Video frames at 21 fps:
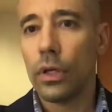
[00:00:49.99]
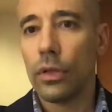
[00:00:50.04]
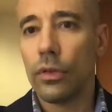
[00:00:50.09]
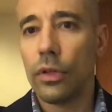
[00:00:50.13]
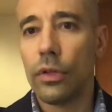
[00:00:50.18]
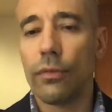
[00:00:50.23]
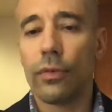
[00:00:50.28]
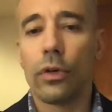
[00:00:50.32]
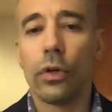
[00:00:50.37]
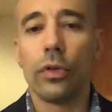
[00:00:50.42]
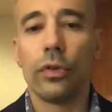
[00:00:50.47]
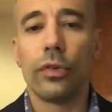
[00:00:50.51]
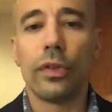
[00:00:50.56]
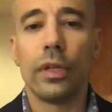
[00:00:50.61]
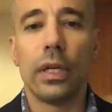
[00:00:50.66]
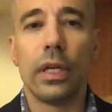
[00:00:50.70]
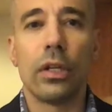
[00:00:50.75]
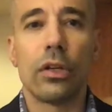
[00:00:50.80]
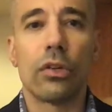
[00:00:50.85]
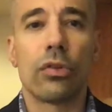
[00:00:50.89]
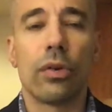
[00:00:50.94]

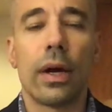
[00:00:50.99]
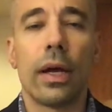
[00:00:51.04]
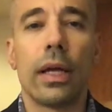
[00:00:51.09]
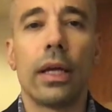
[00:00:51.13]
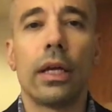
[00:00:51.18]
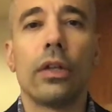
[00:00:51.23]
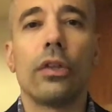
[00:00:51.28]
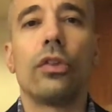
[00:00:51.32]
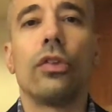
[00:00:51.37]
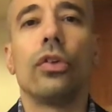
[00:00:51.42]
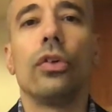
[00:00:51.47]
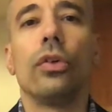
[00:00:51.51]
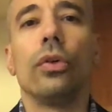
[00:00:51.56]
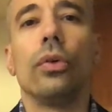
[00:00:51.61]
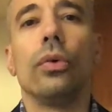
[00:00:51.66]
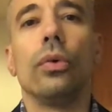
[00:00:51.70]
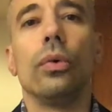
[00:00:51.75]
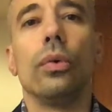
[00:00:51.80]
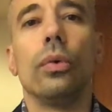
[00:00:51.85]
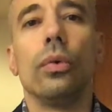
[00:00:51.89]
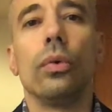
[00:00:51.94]
difficulty in trying
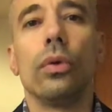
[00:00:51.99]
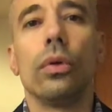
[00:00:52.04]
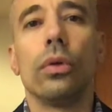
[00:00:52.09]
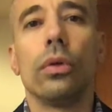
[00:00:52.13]
to